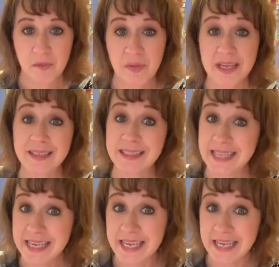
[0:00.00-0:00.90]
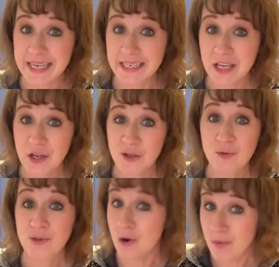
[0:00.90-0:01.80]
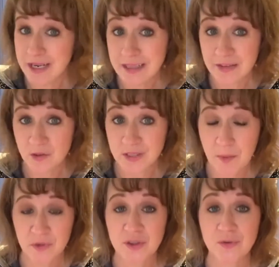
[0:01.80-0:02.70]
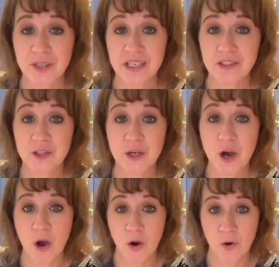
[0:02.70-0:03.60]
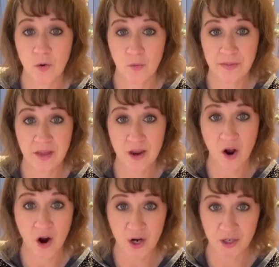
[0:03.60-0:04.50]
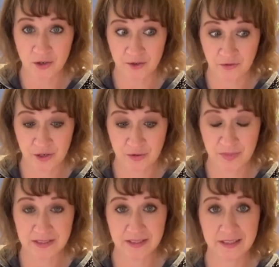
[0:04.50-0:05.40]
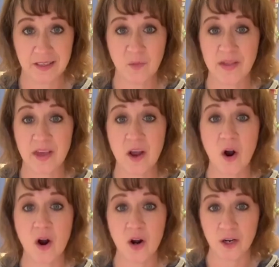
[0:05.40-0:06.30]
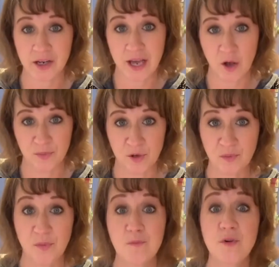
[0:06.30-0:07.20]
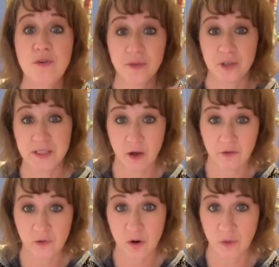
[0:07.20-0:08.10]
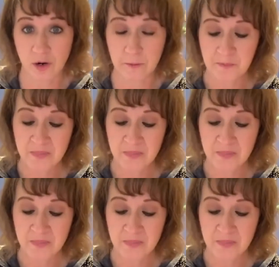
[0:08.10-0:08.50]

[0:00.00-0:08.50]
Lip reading: because then you don't want to let those opportunities go when they are good for your business and when they are going to help you move yourself forward.